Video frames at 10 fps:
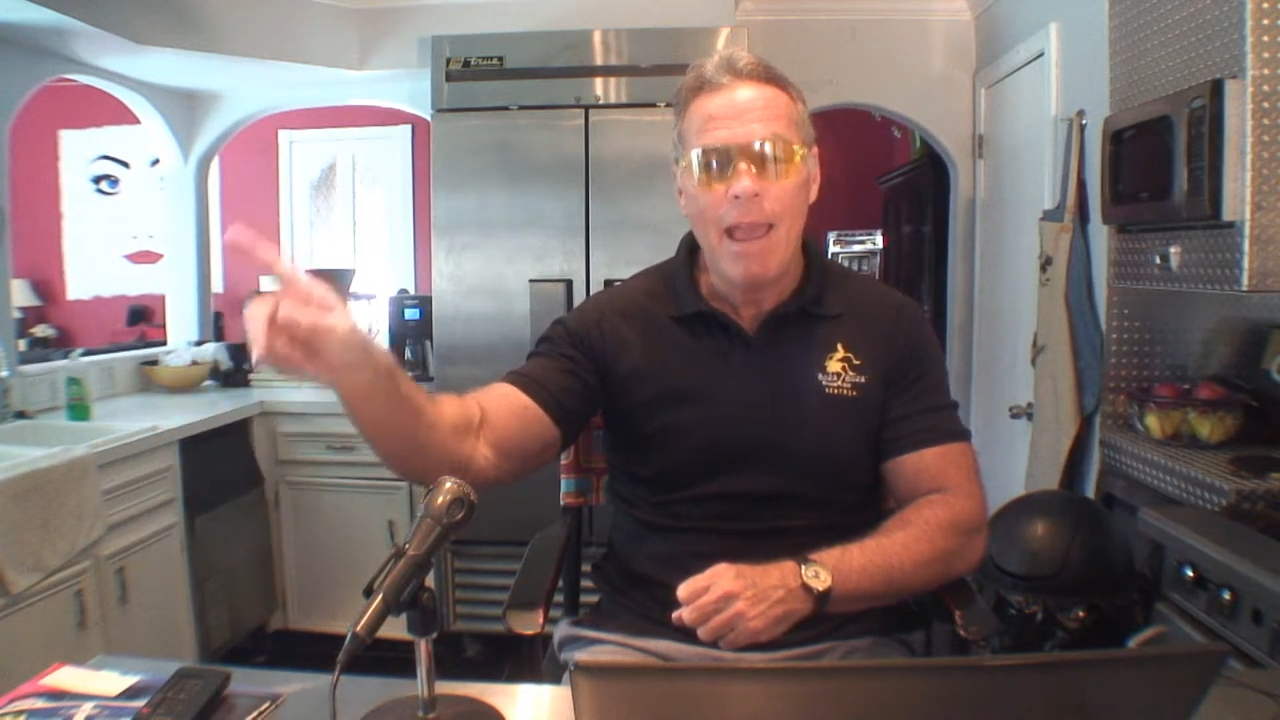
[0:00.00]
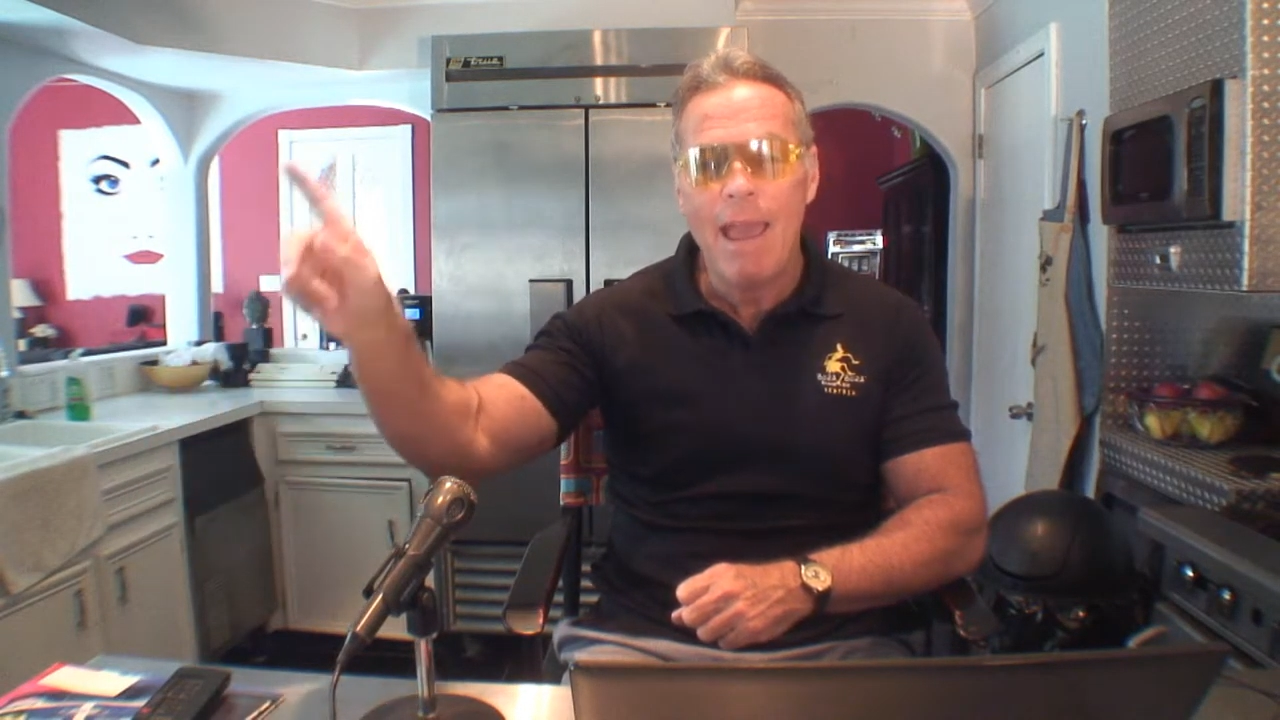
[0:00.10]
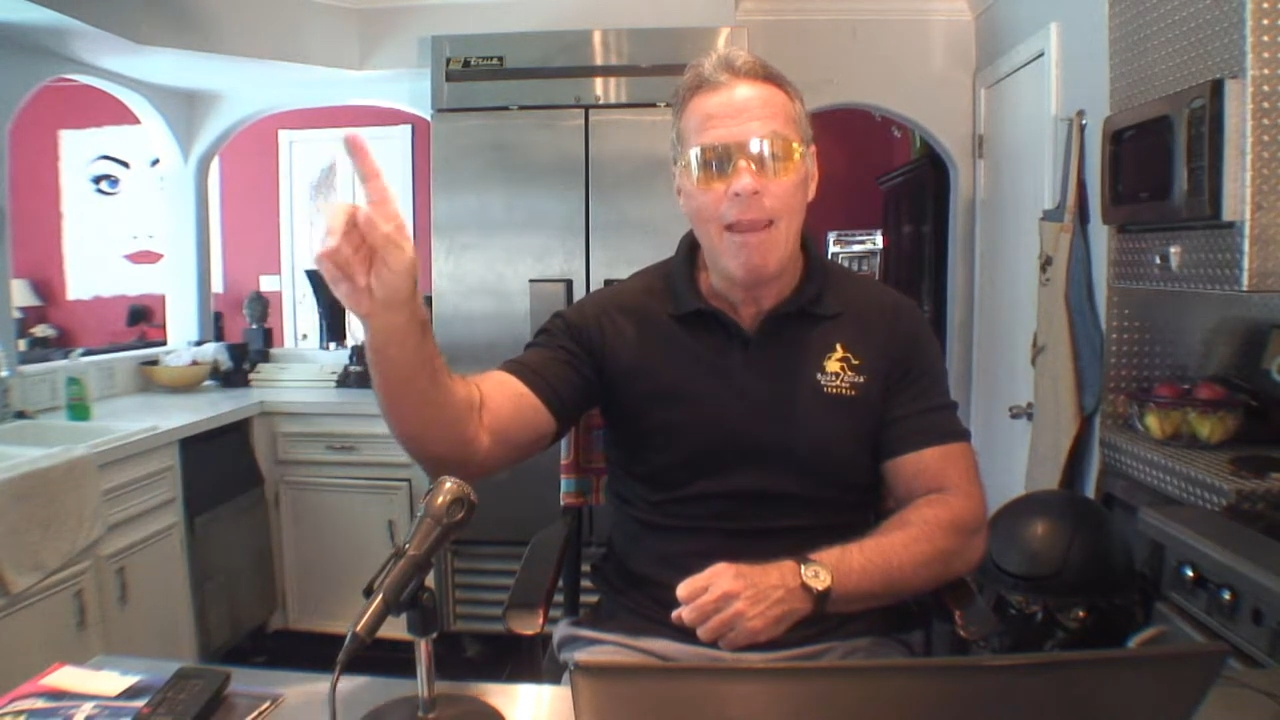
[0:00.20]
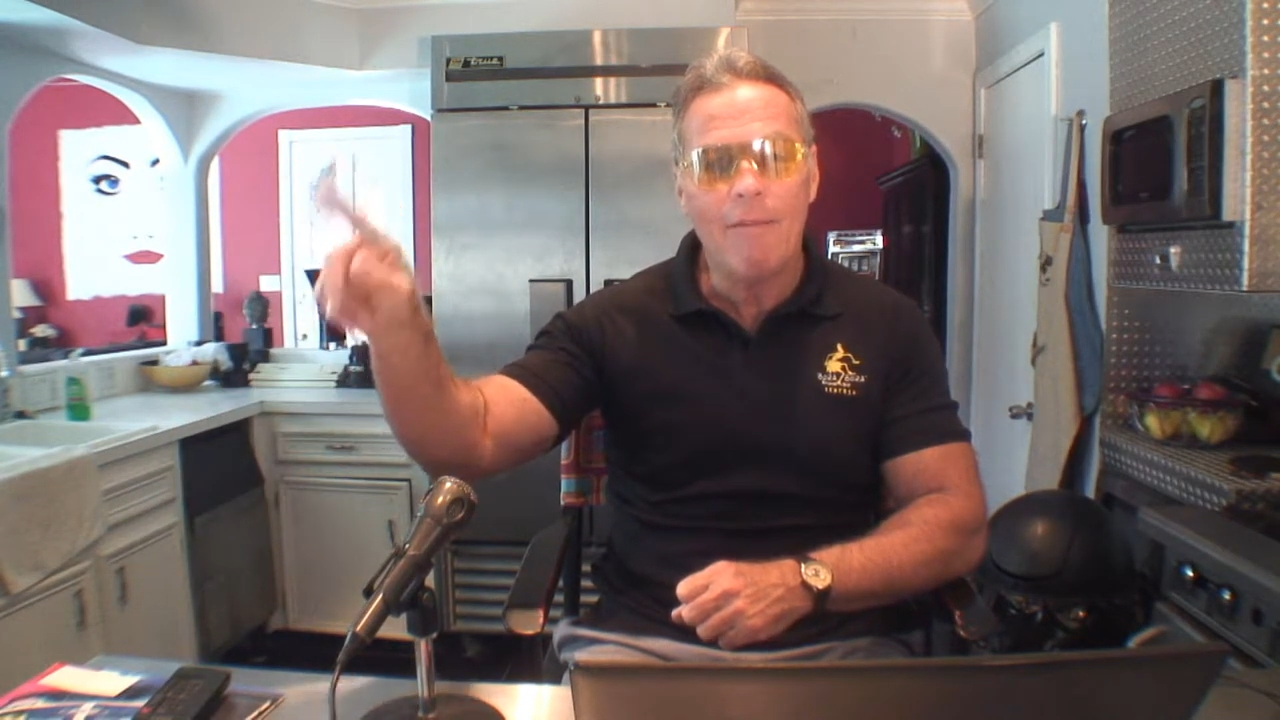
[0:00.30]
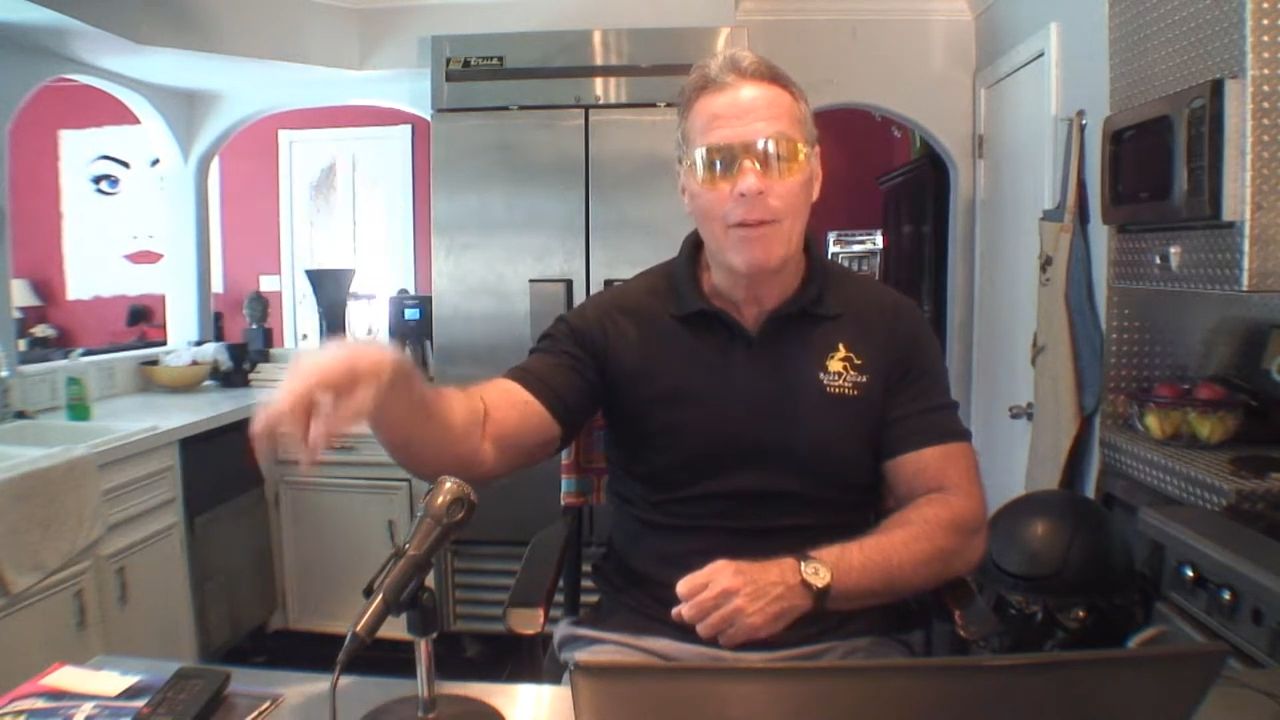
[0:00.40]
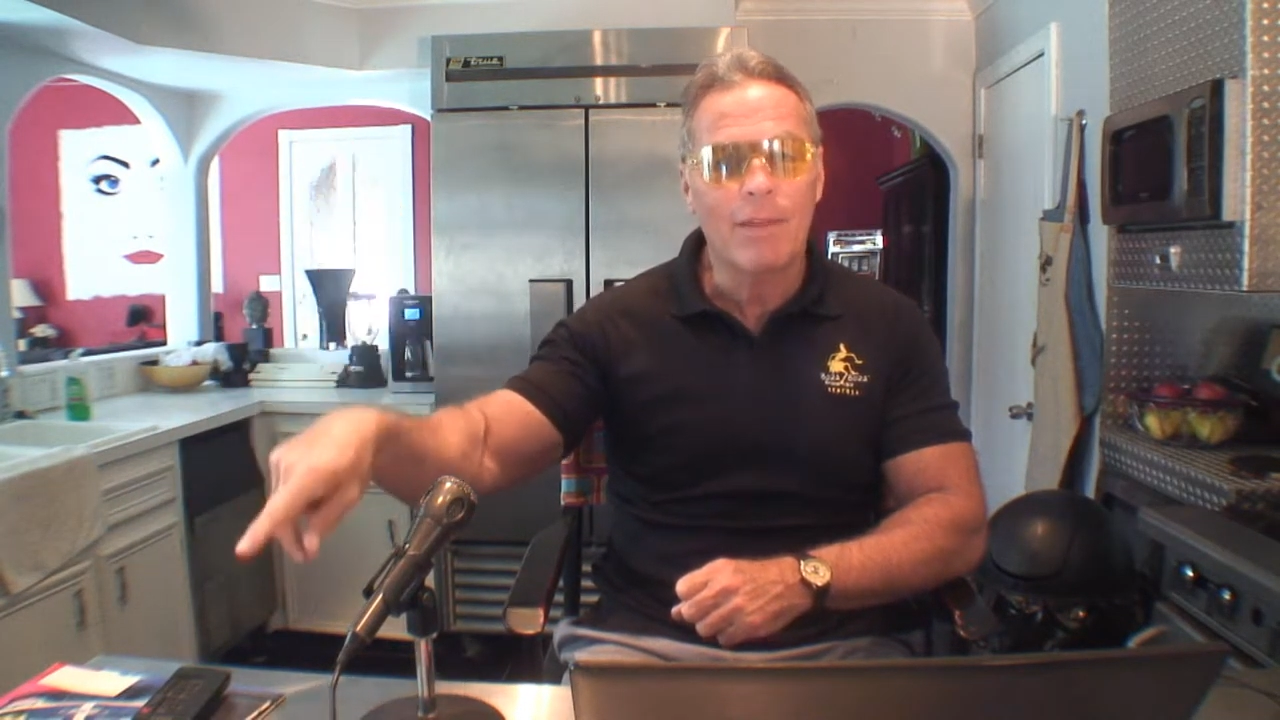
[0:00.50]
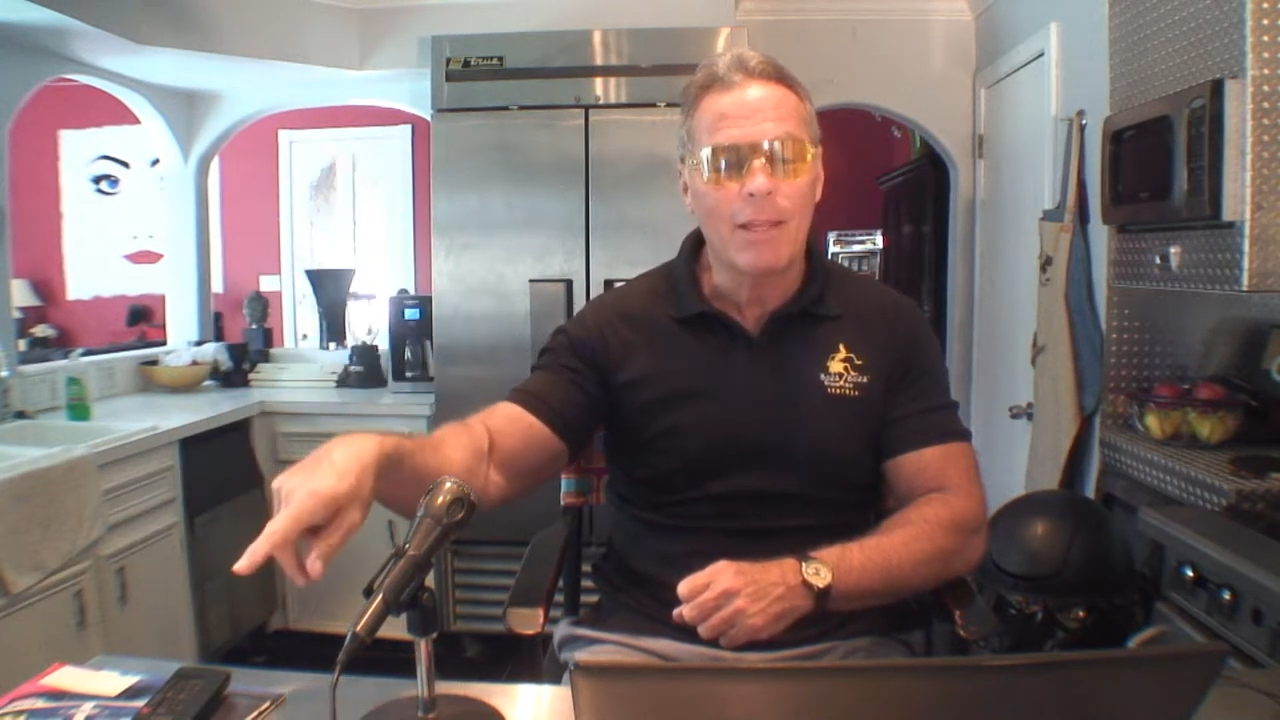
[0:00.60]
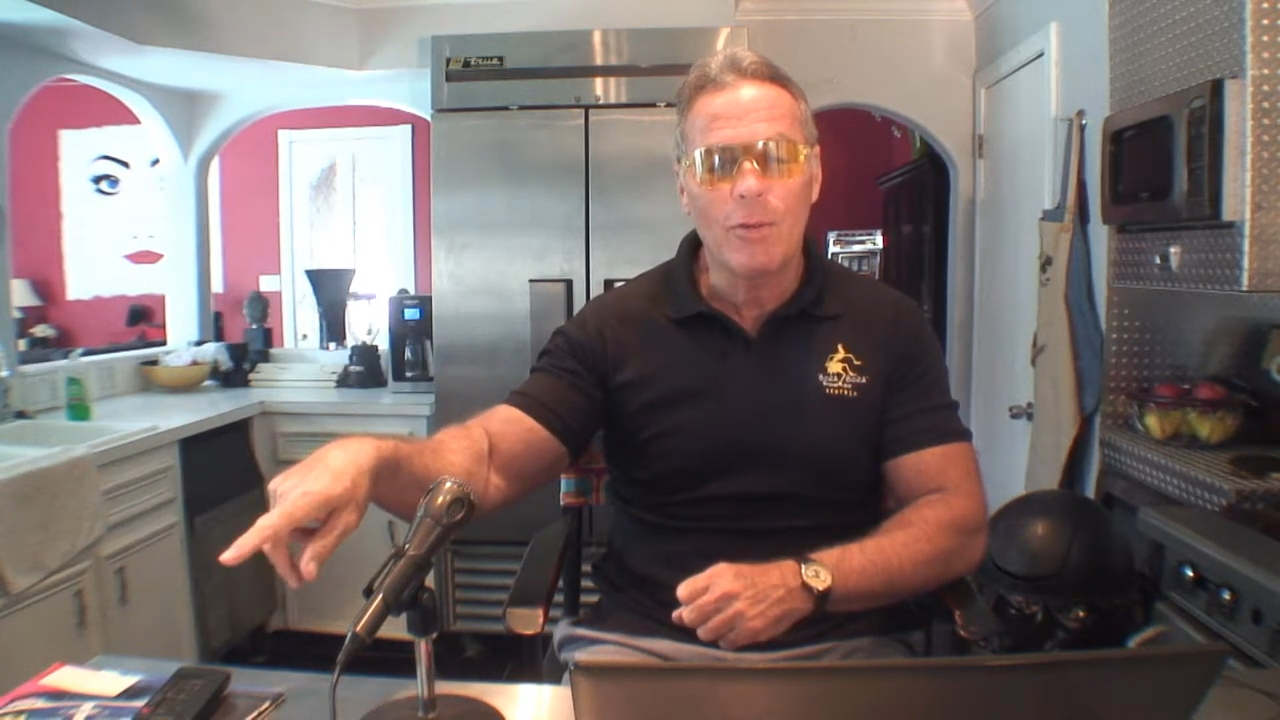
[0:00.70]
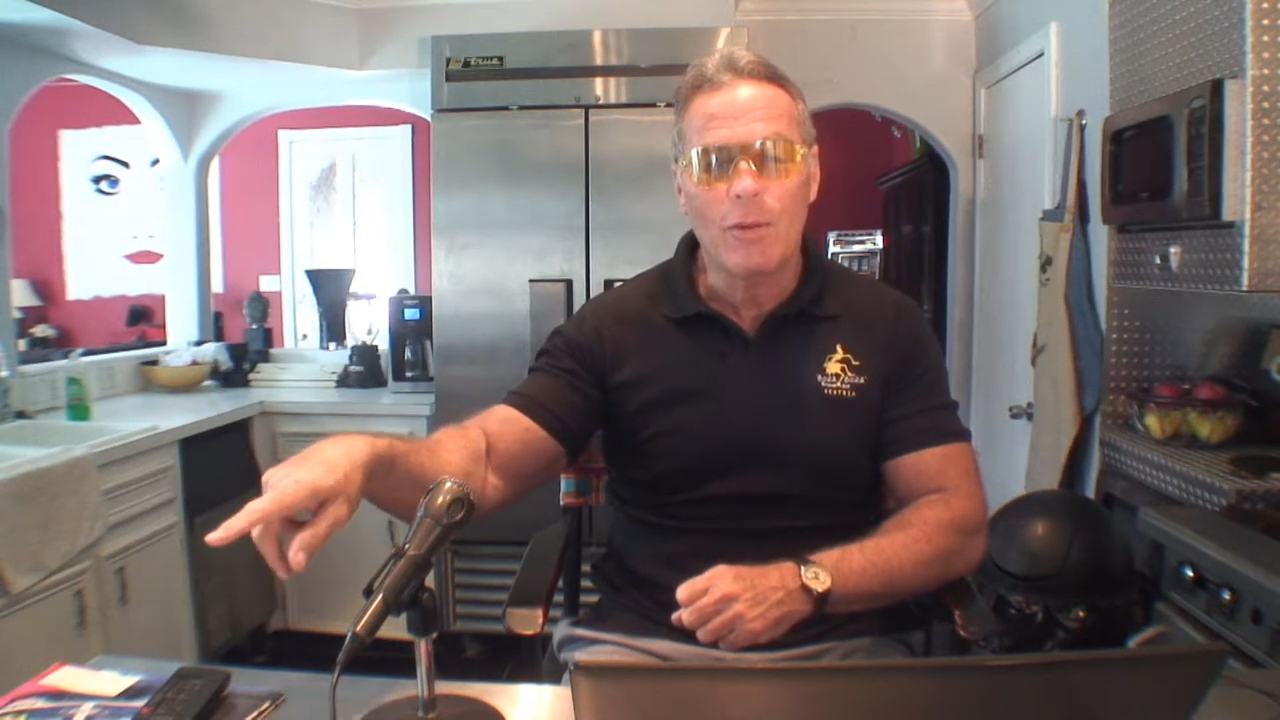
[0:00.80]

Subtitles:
everything you